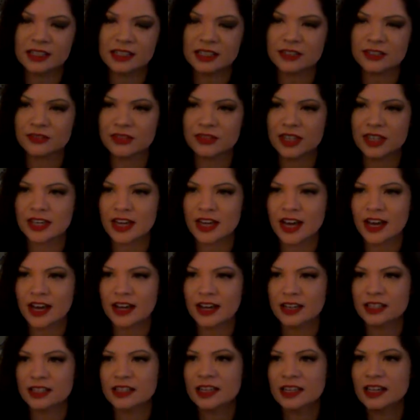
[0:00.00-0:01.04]
if they
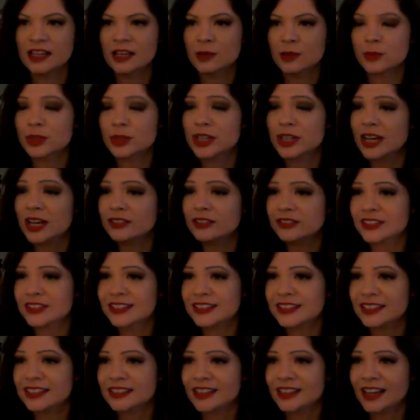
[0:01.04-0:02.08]
had put
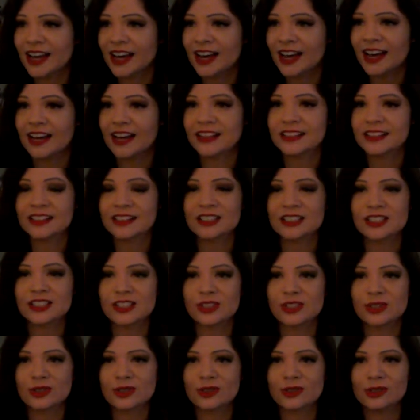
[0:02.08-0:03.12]
everything they had
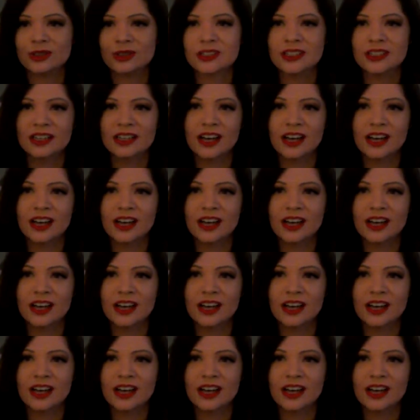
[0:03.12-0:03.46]
into